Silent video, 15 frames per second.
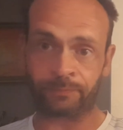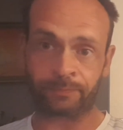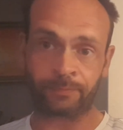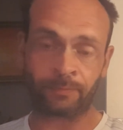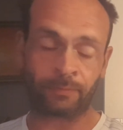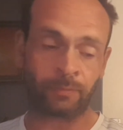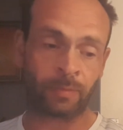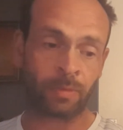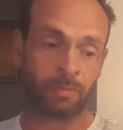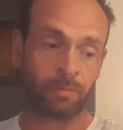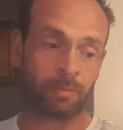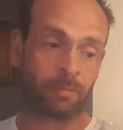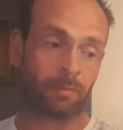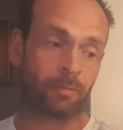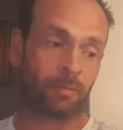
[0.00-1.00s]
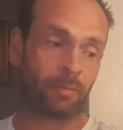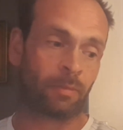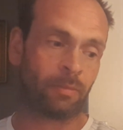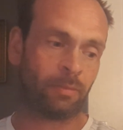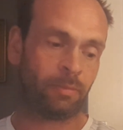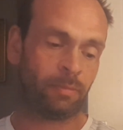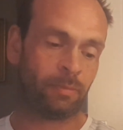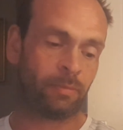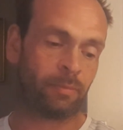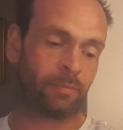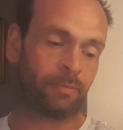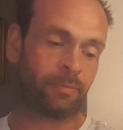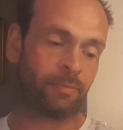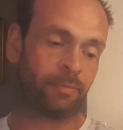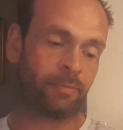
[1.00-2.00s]

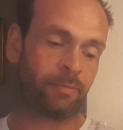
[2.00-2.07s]
(no one is talking)